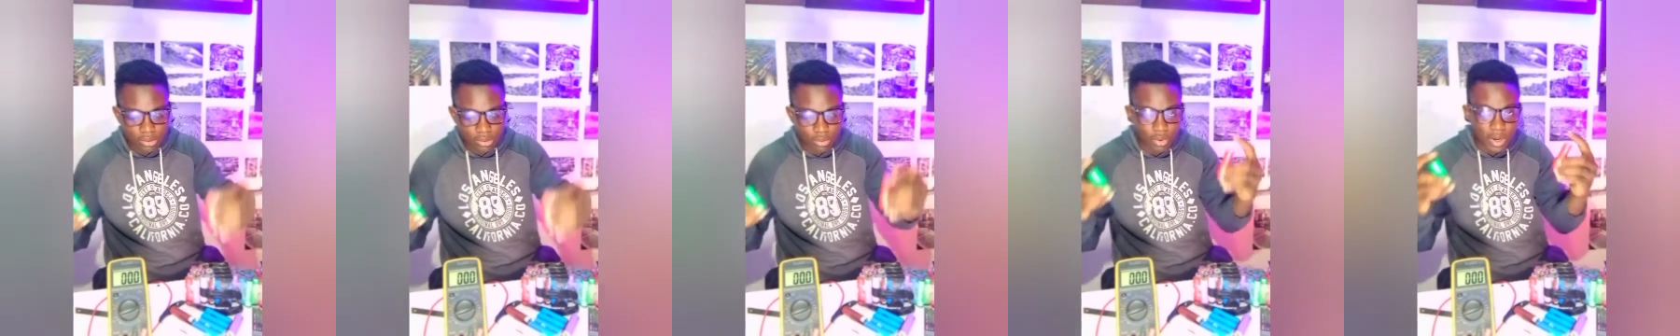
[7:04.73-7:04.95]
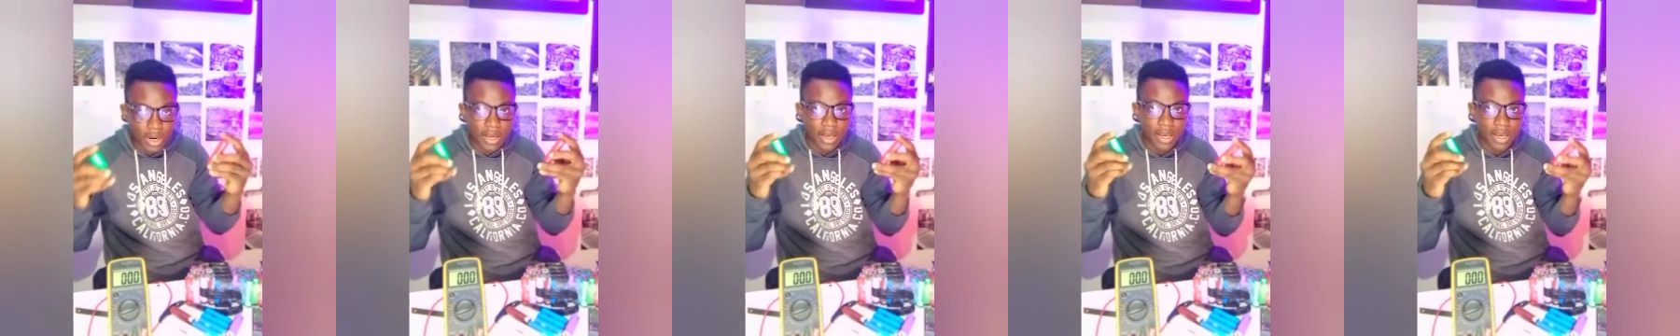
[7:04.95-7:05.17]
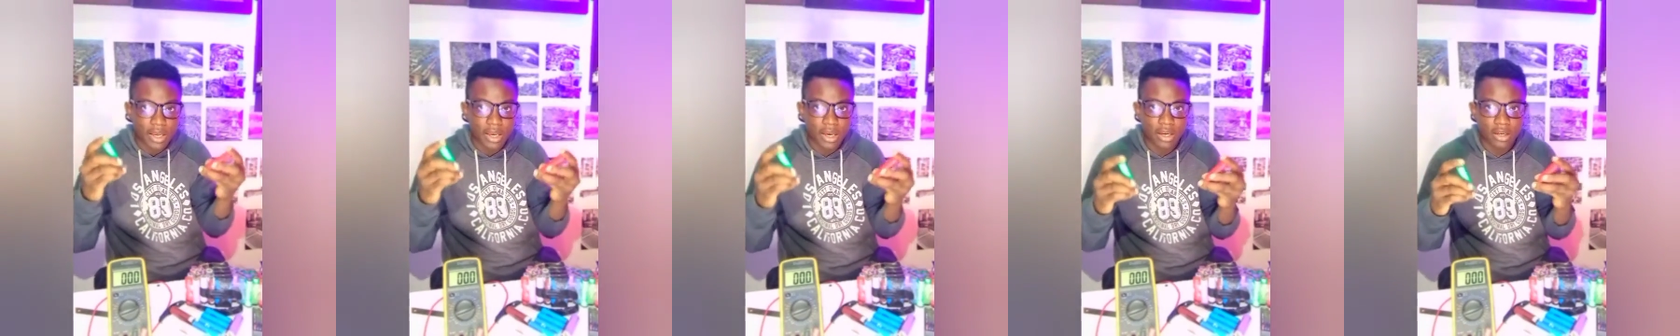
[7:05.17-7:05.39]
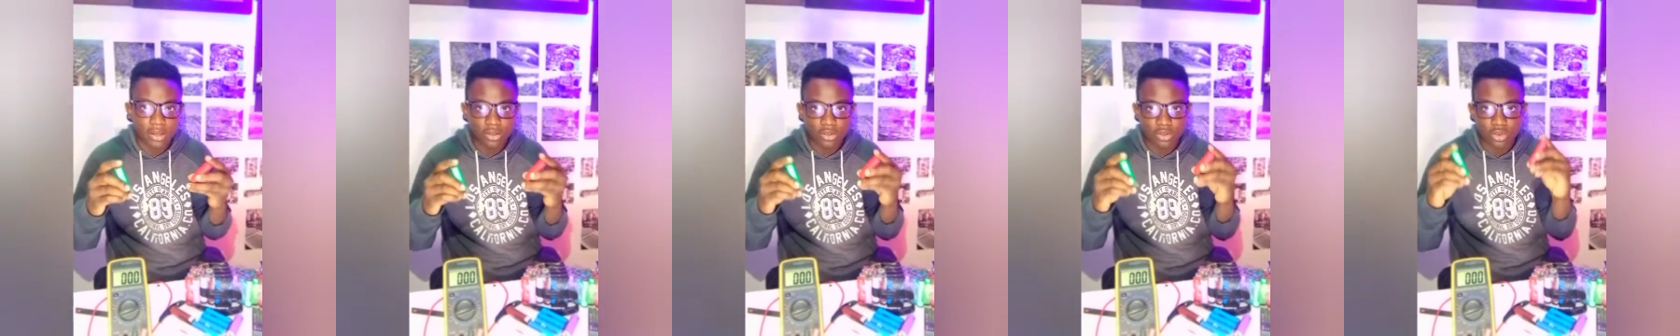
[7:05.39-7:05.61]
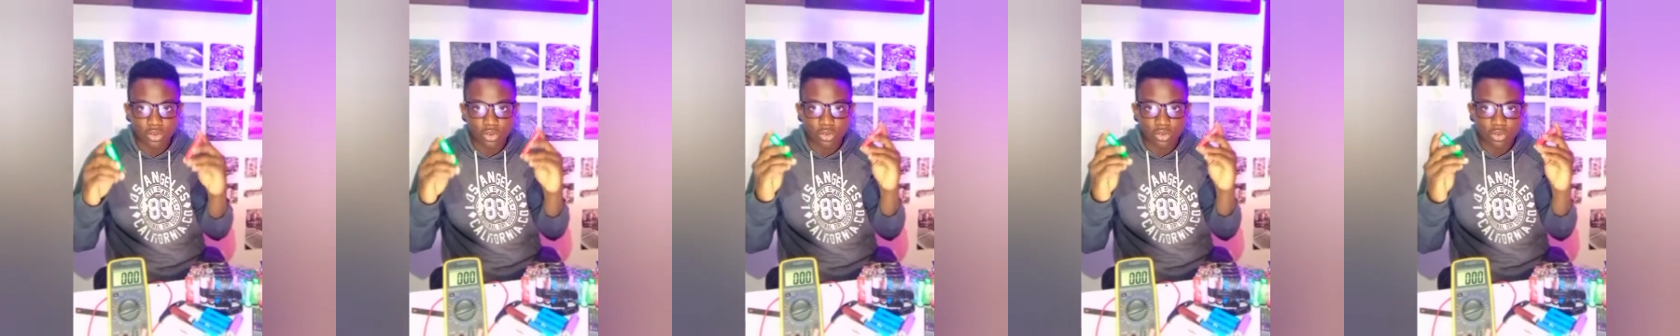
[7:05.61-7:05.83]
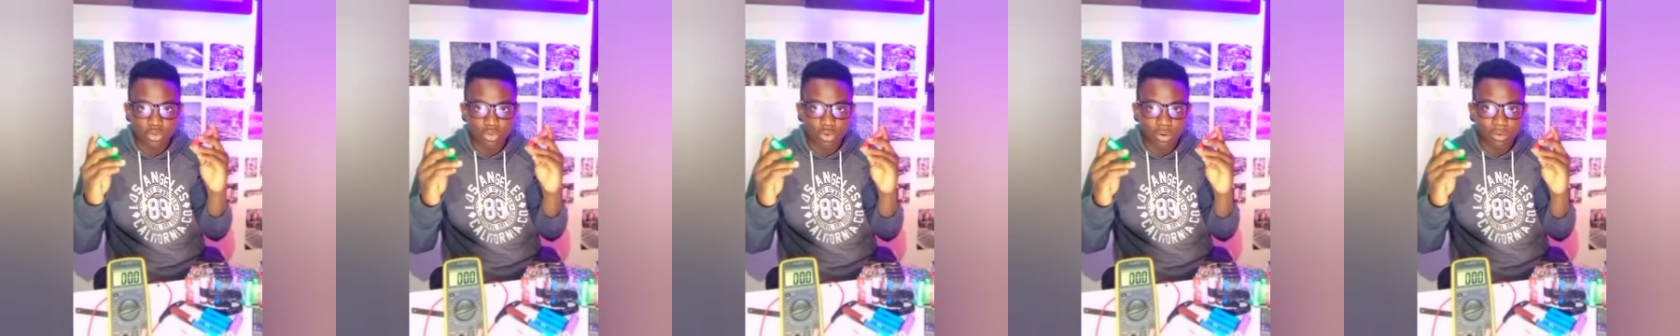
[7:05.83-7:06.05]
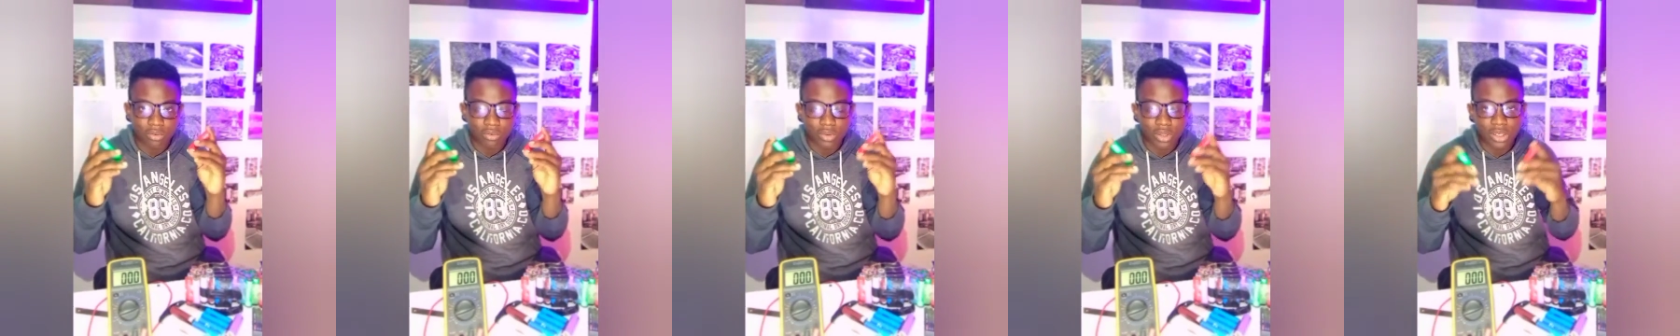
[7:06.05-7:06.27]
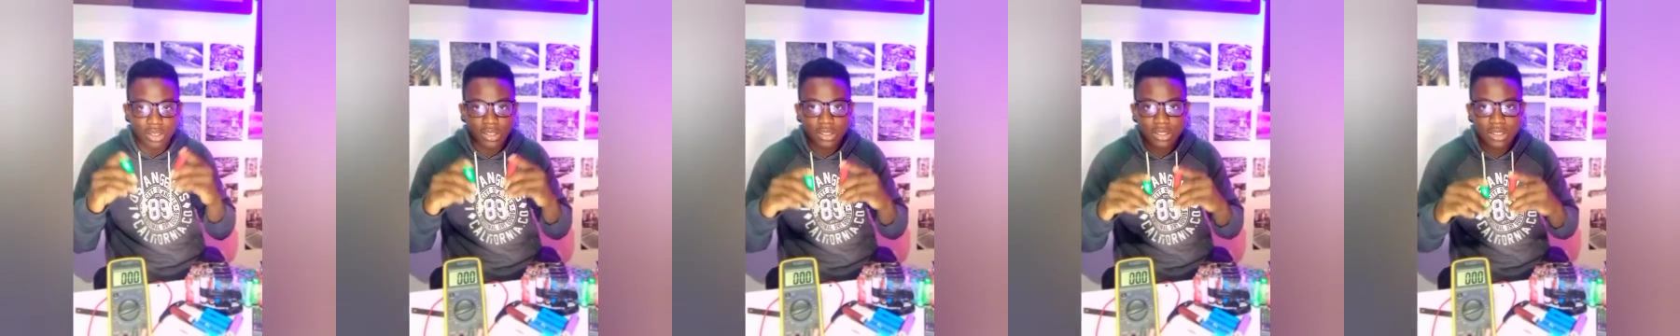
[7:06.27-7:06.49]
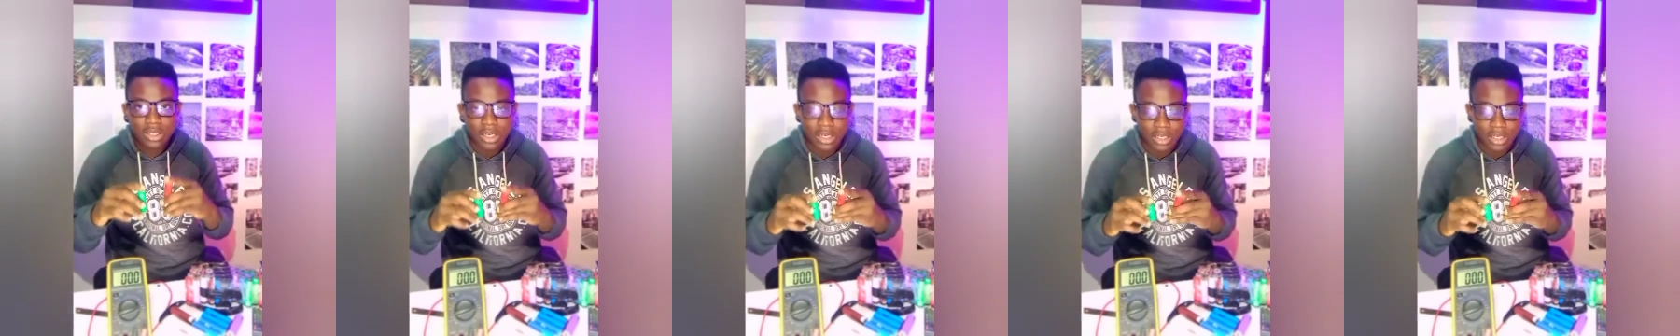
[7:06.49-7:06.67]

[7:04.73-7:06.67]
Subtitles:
right here, just two of these,